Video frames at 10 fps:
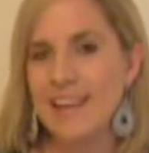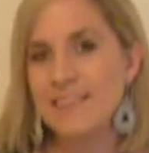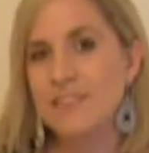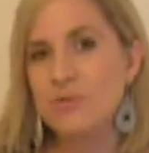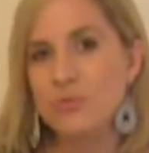
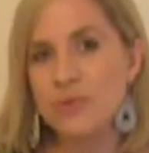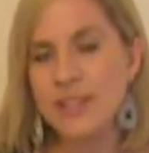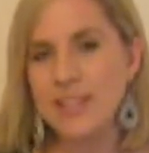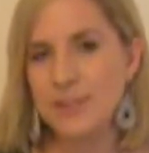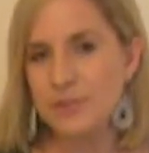is it's
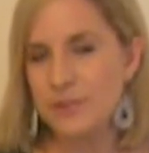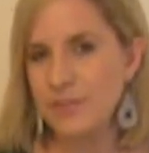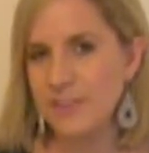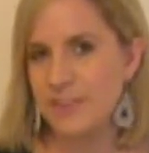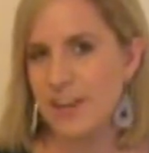really
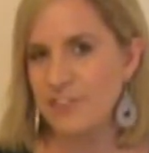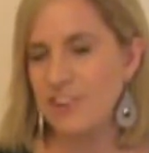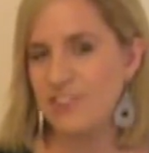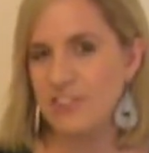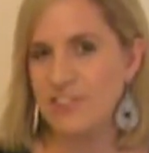good for the
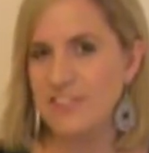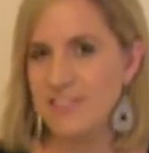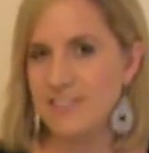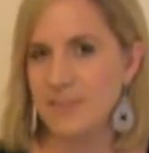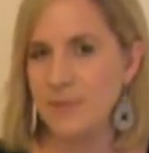digestion
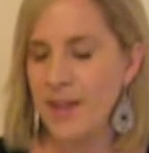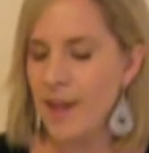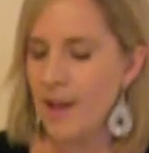system.